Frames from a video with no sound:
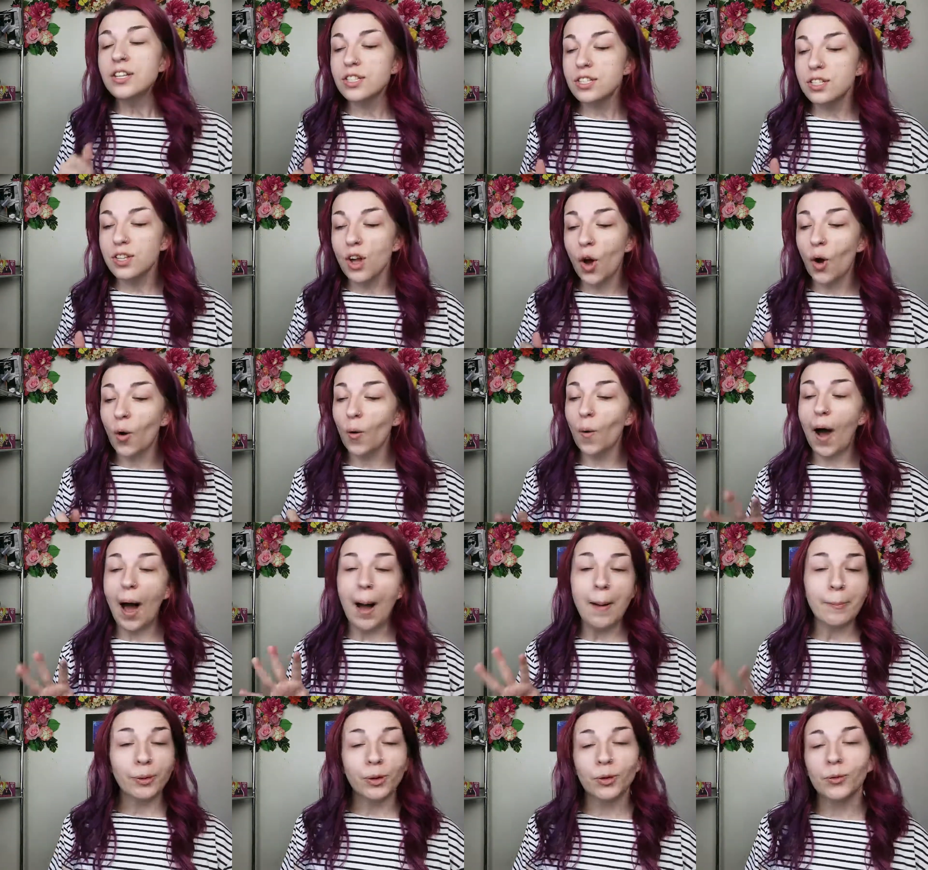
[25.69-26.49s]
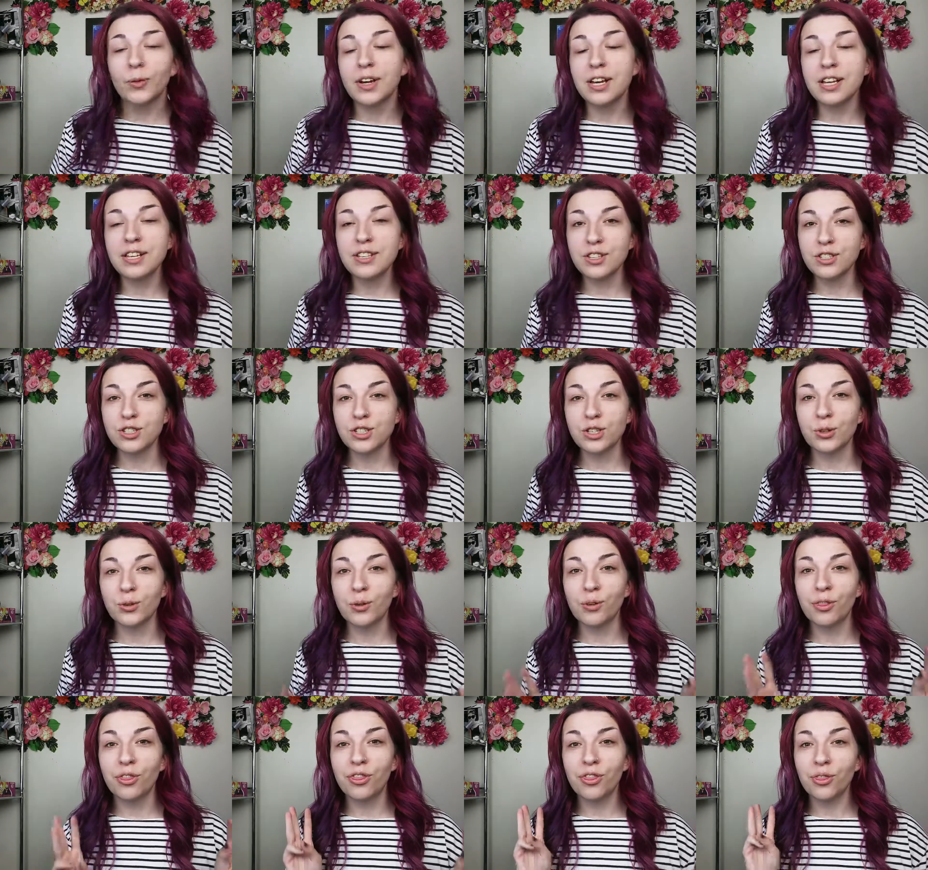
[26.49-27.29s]
So I'm going to
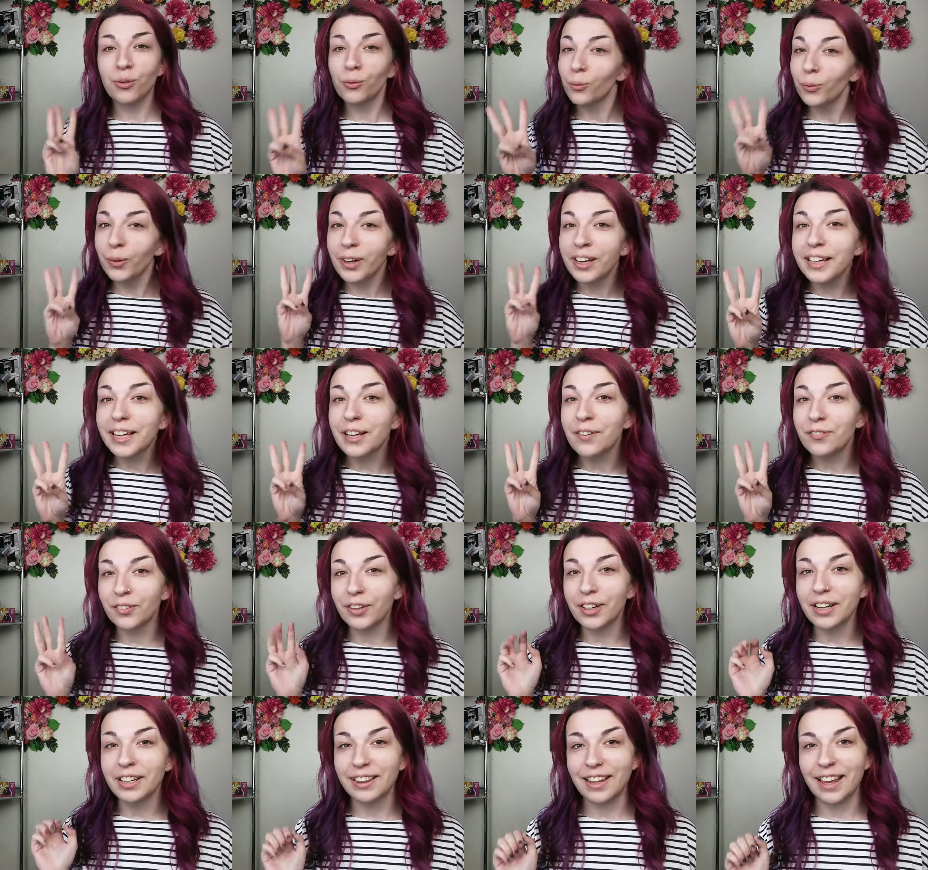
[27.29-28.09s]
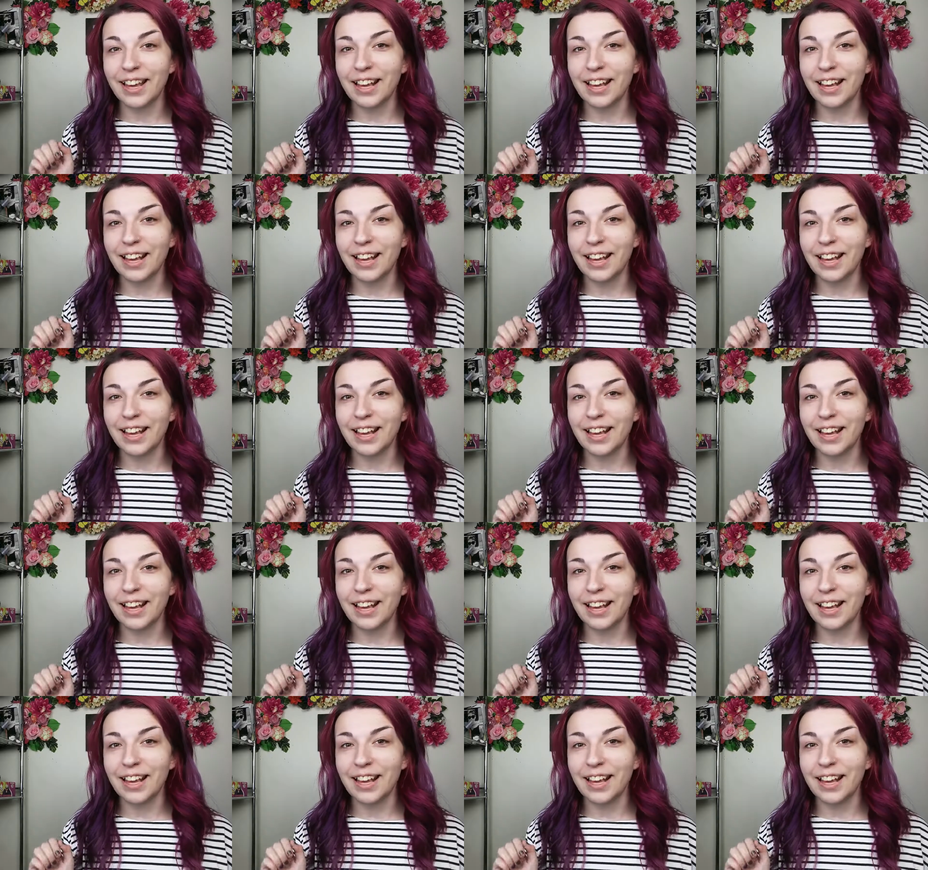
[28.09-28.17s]
do three different